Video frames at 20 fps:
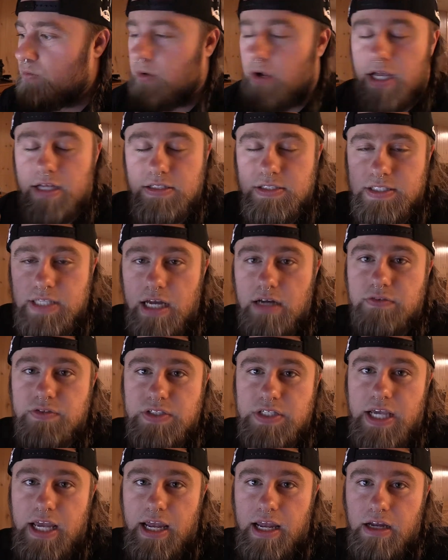instead of
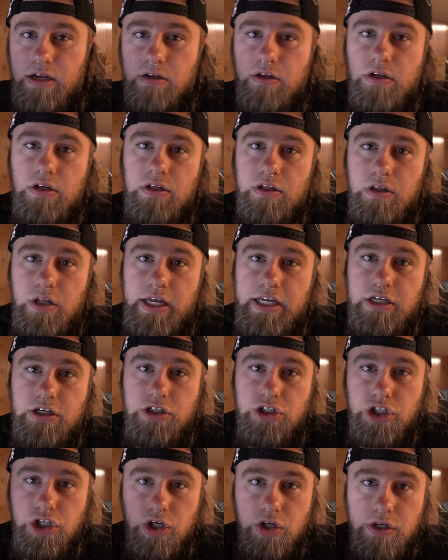saying
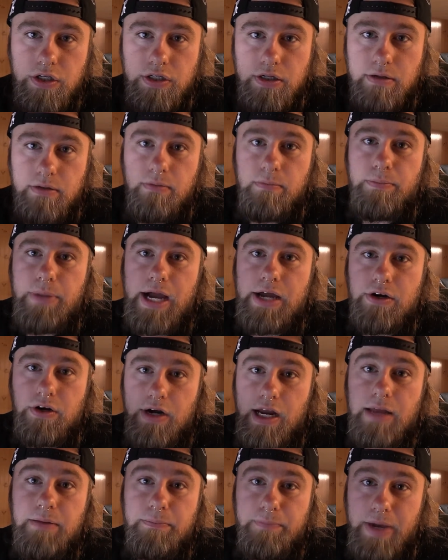like good, better,
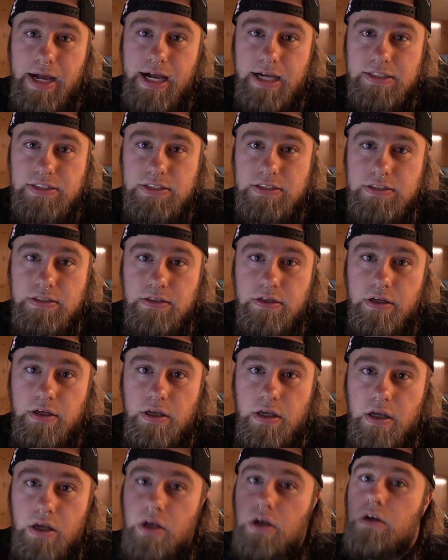and best,
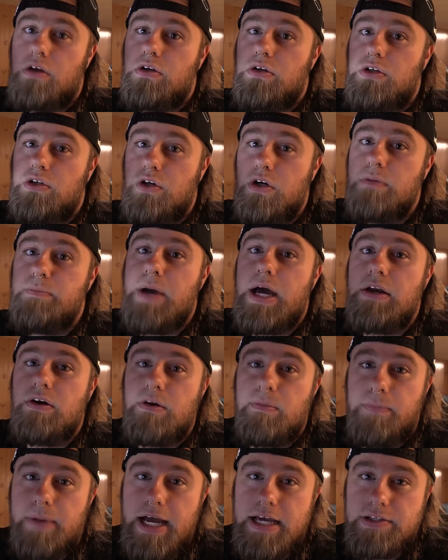good, better,
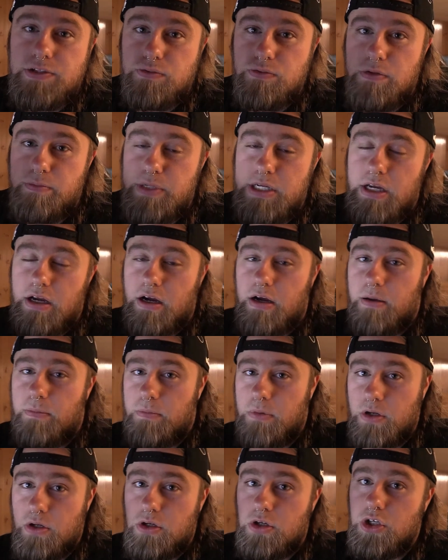and best would
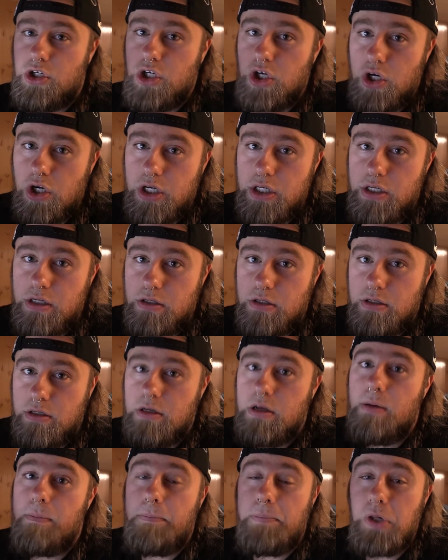become good
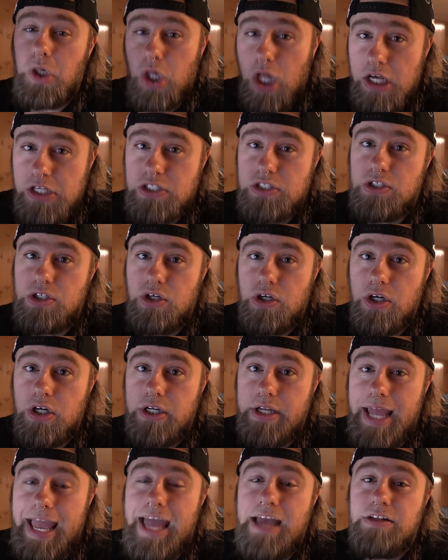plus
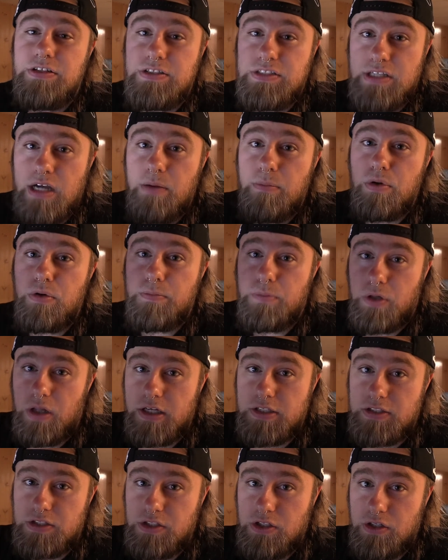good and double
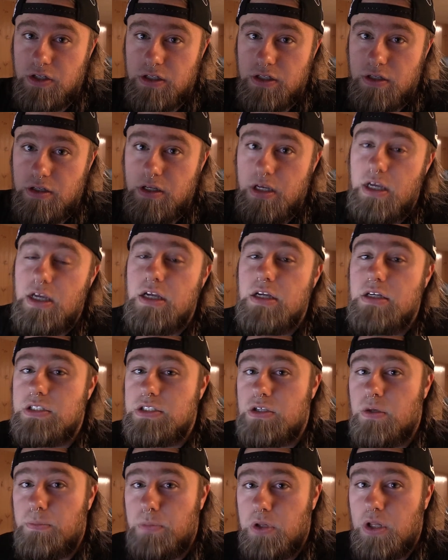plus good.
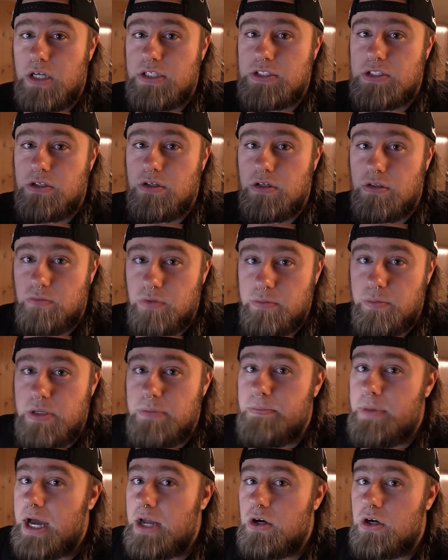So plus good would be
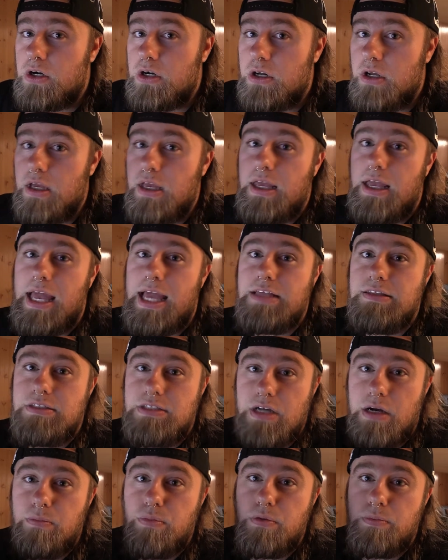better and
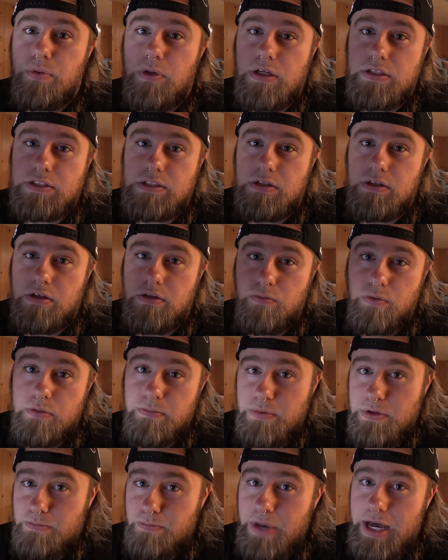double plus good would
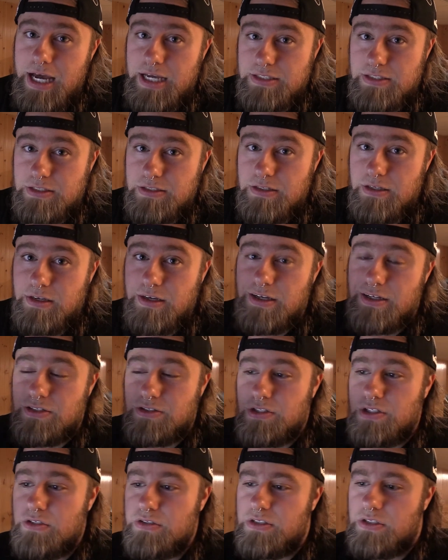be best.
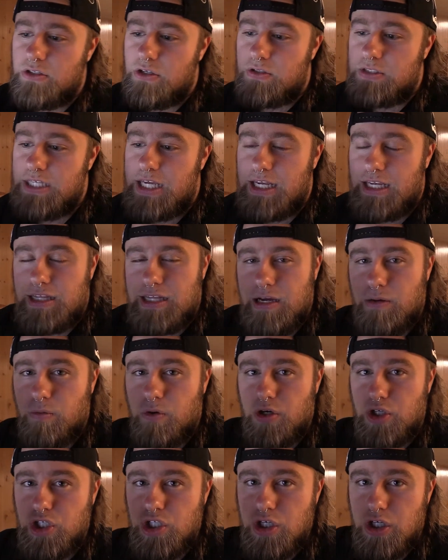So they're taking that
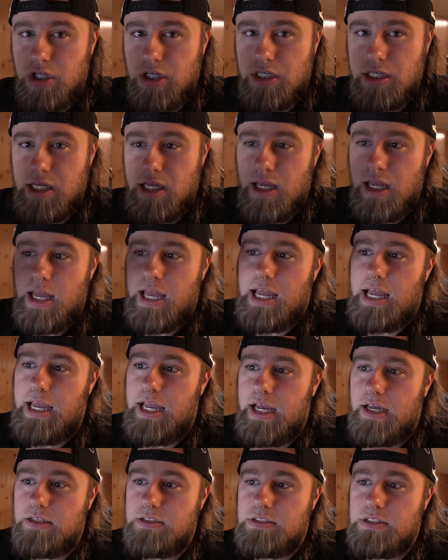word good
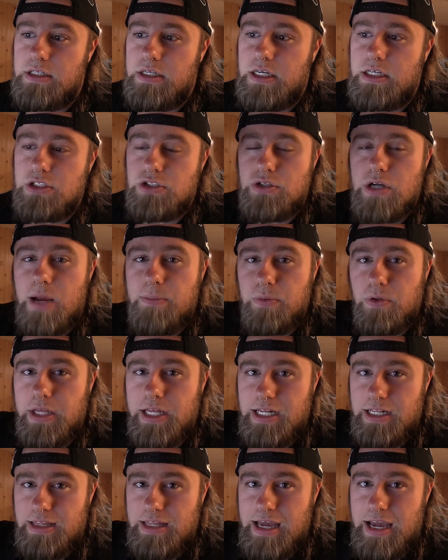and
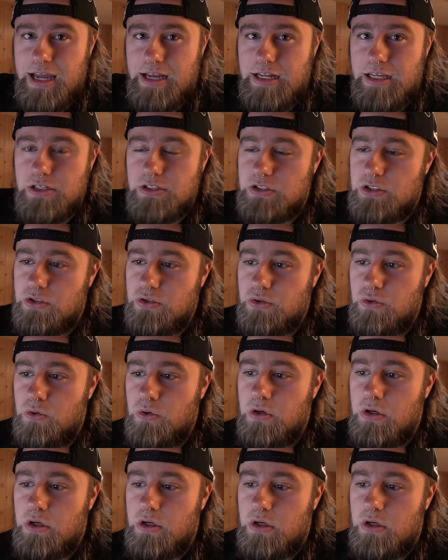extrapolating that into,